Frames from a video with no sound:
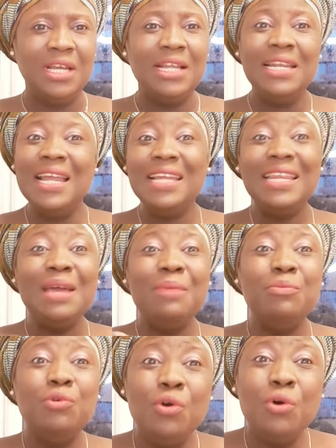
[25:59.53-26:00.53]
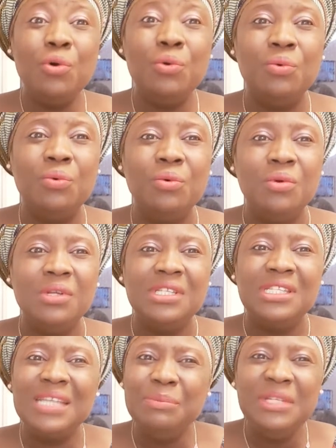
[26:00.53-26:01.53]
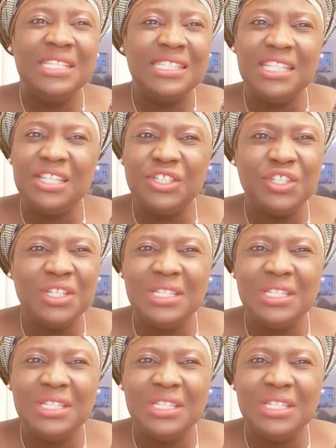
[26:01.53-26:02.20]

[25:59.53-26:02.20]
Let them know some decision